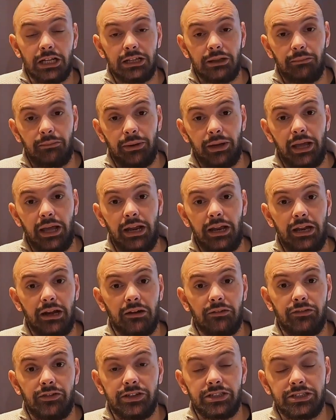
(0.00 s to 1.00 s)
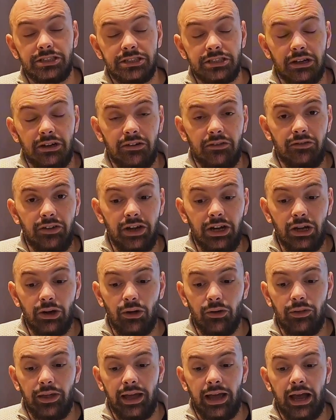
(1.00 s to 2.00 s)
at the beginning of this
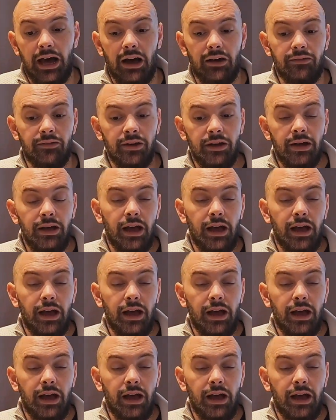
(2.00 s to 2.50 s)
video. They have